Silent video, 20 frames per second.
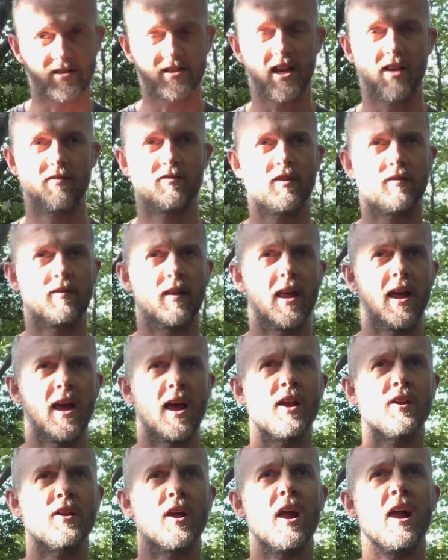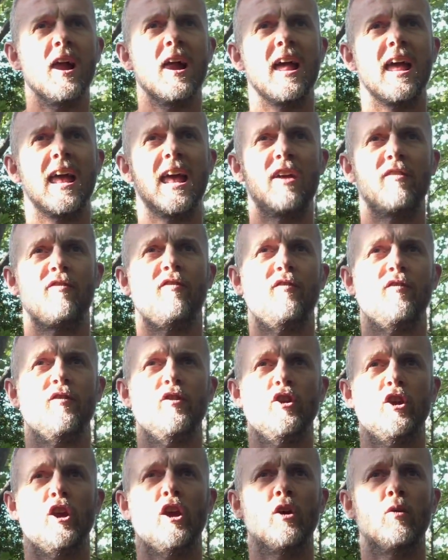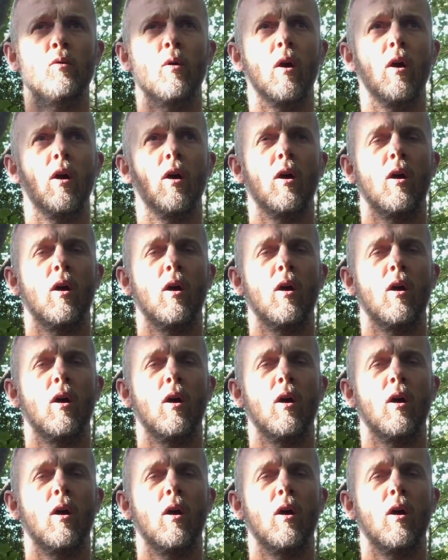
safety related. If you